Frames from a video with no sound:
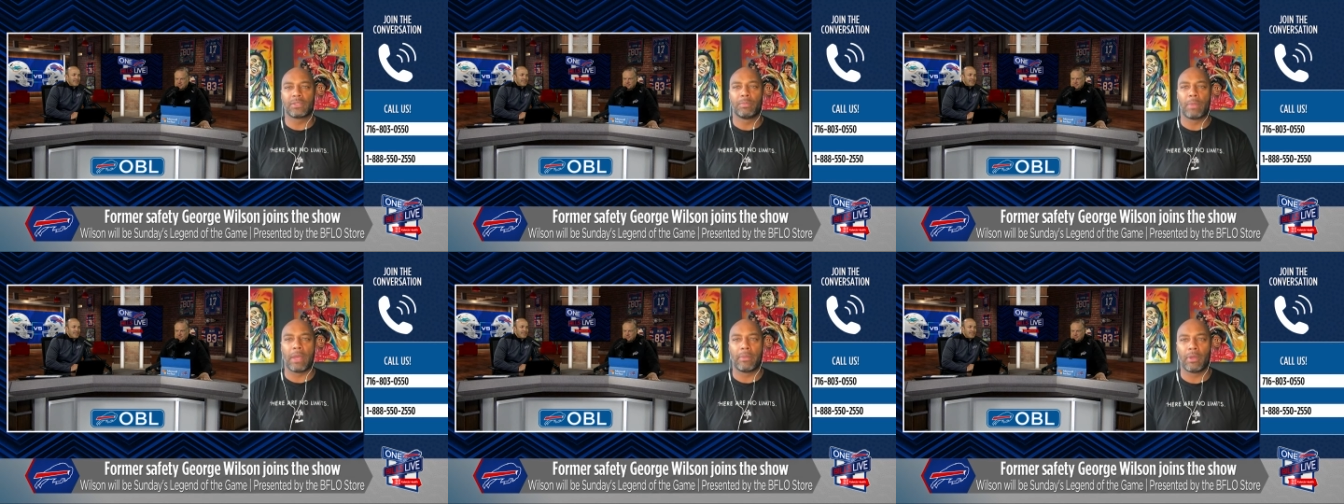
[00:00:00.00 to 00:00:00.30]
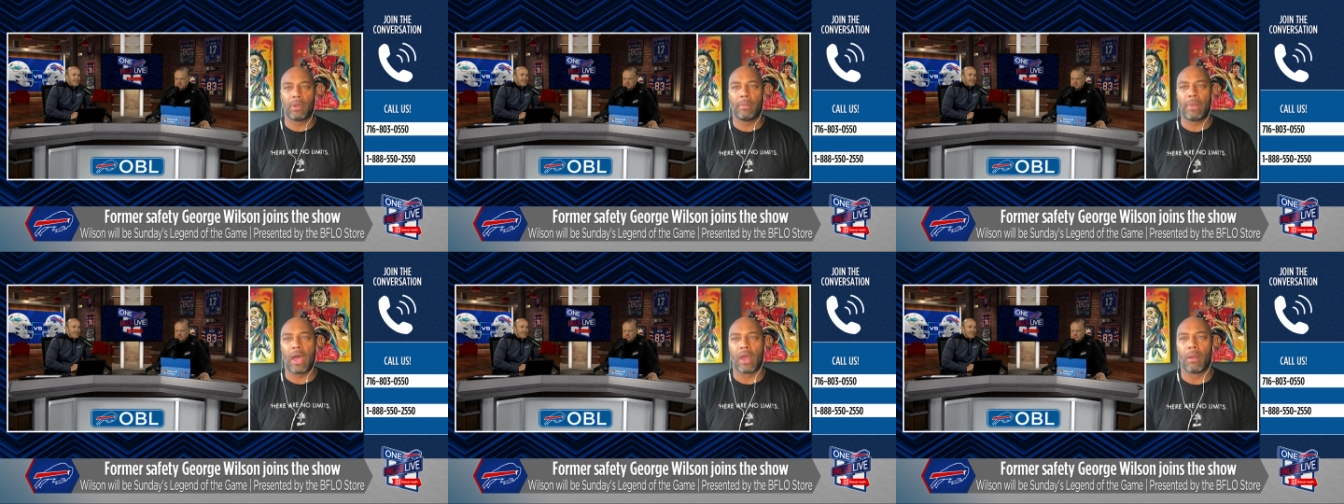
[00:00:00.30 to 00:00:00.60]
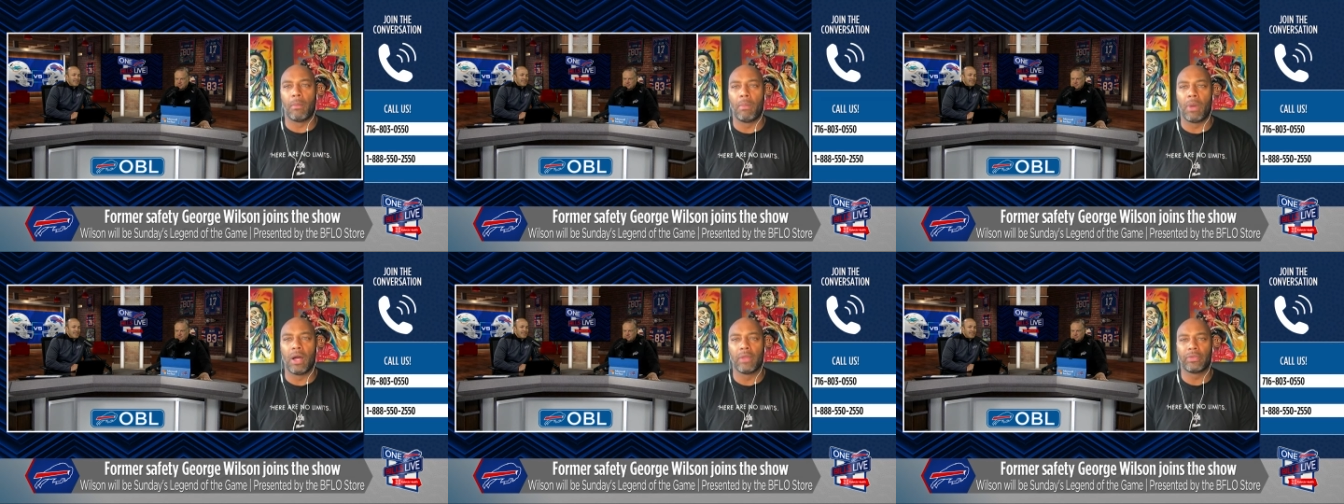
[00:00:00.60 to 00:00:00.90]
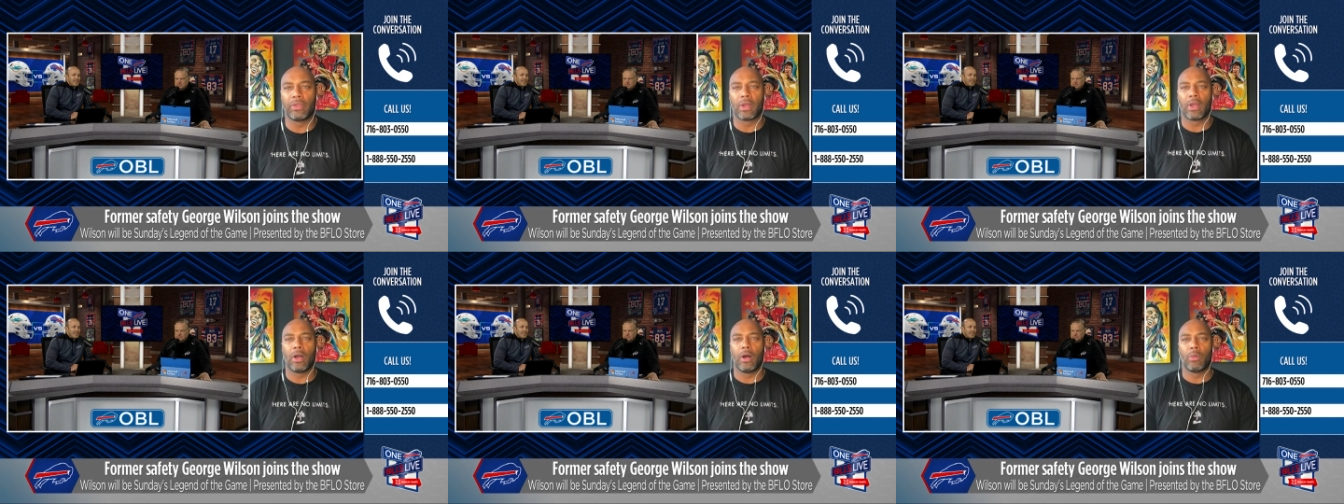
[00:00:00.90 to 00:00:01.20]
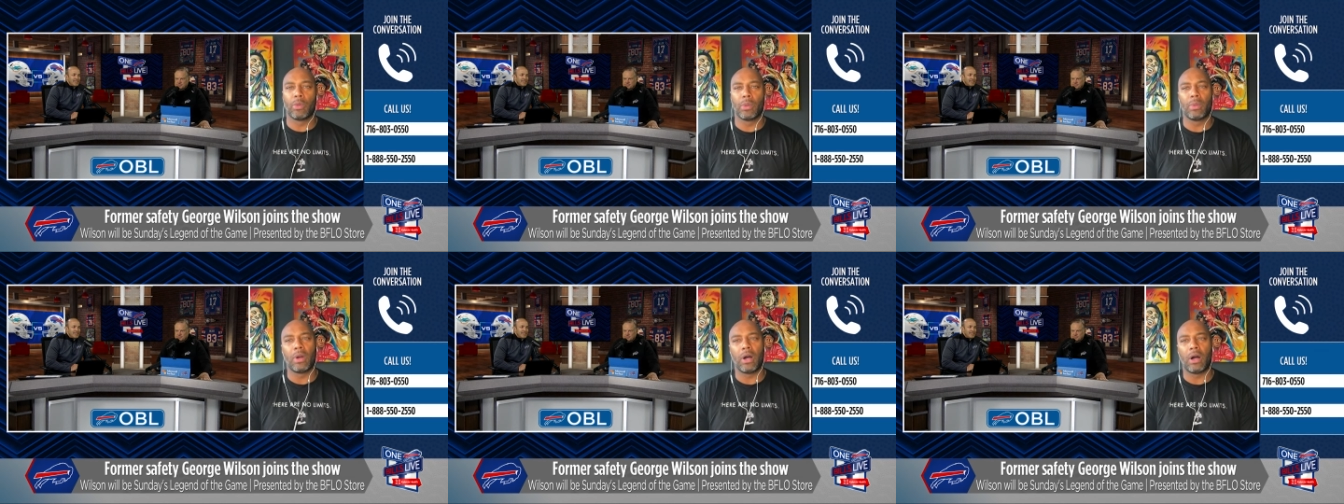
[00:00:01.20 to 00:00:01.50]
Maybe about a month ago,
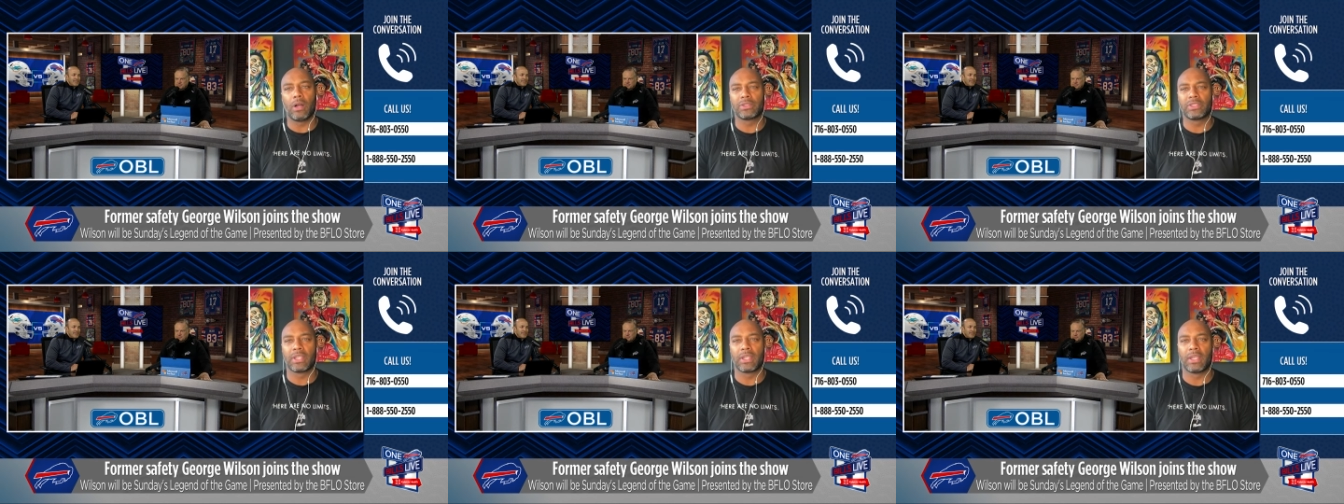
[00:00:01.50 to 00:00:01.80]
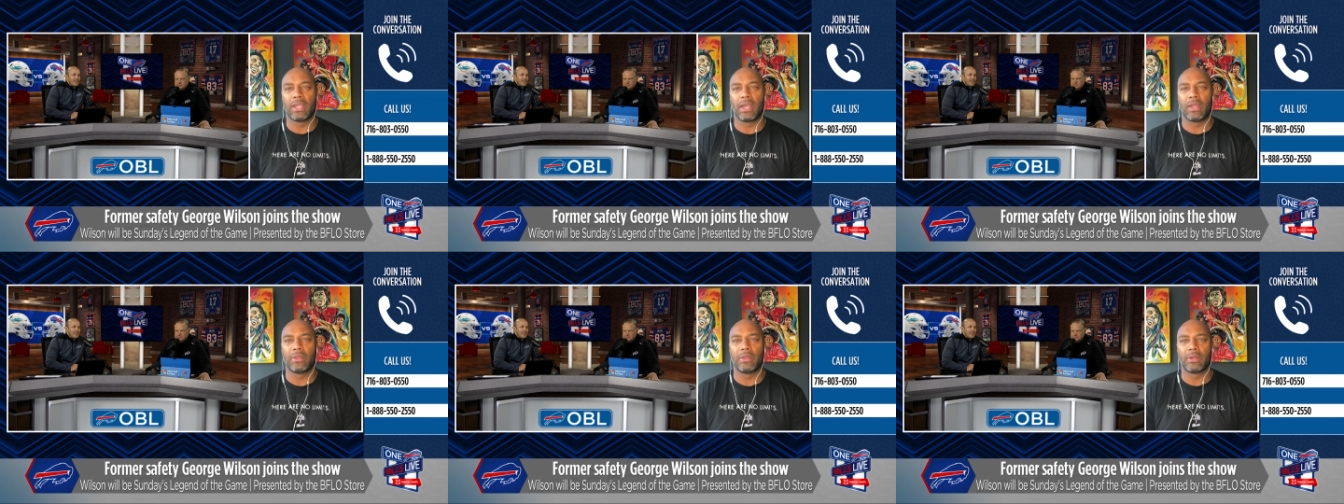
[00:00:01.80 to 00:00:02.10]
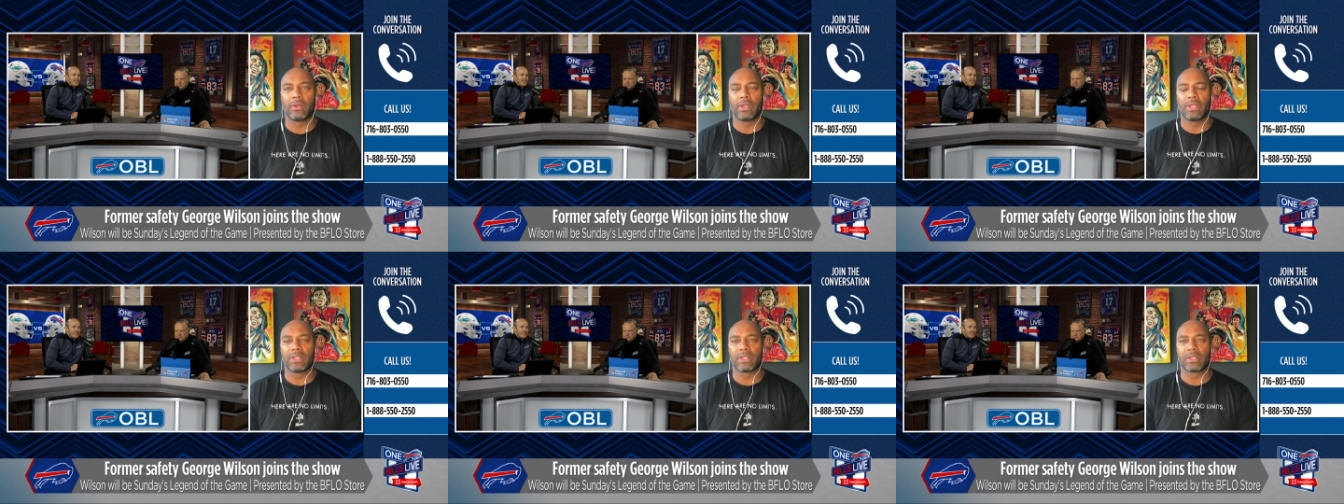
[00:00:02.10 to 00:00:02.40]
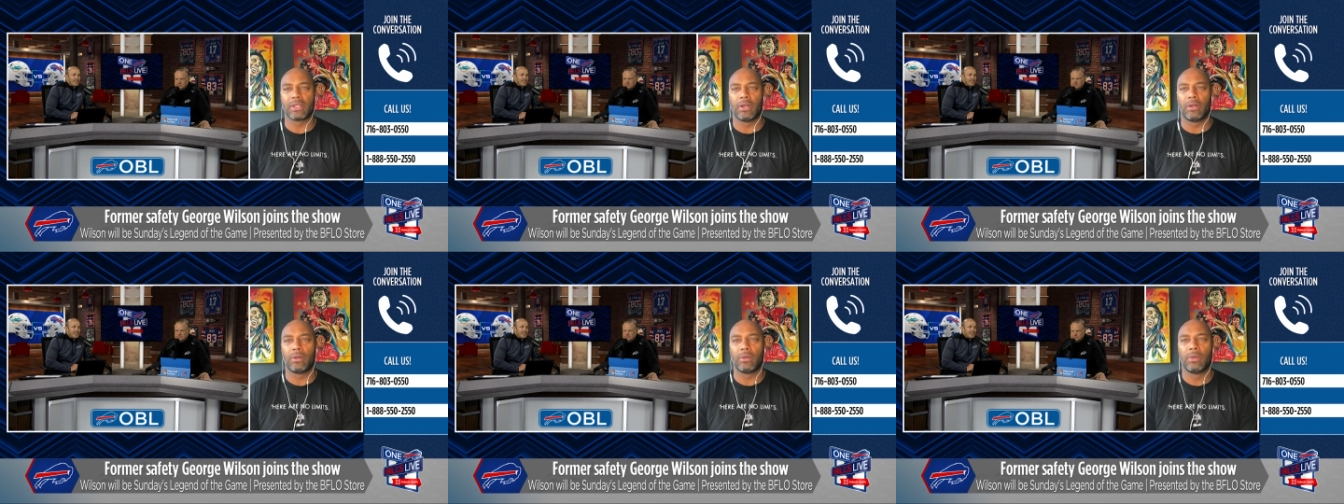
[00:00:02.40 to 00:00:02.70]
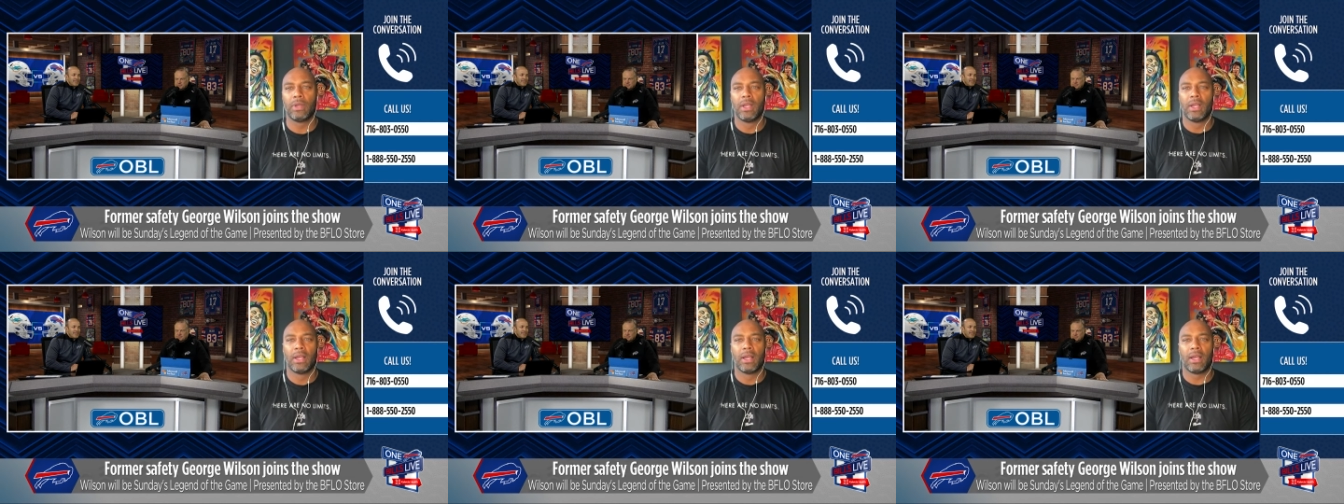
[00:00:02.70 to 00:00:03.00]
we were all together, and so
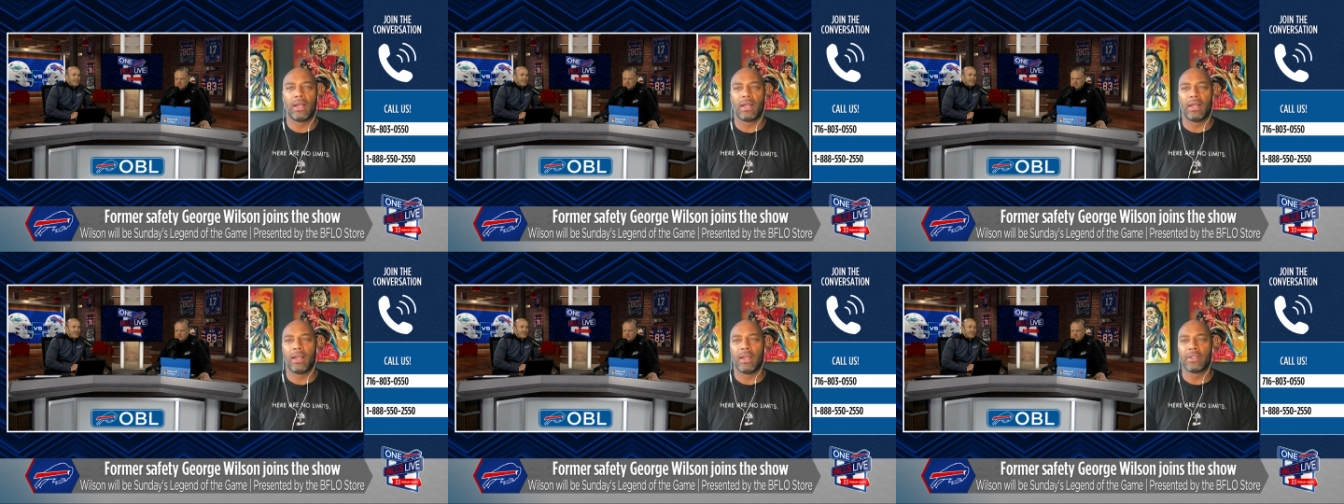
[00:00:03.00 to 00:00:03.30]
uh,